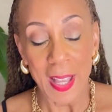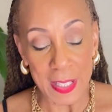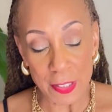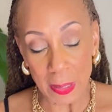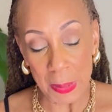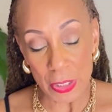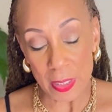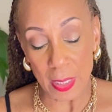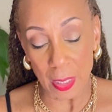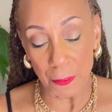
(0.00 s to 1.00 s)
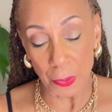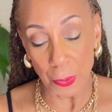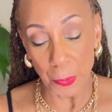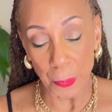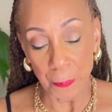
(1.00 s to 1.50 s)
And so let me just give
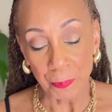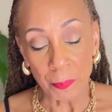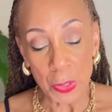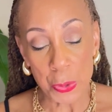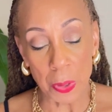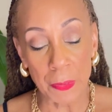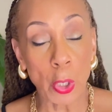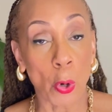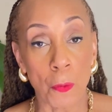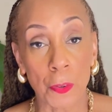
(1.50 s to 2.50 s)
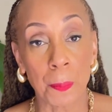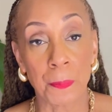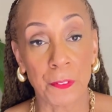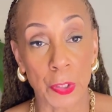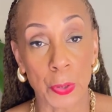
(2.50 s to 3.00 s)
you sort of an
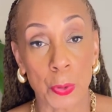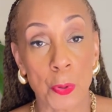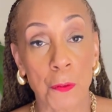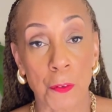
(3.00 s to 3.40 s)
overview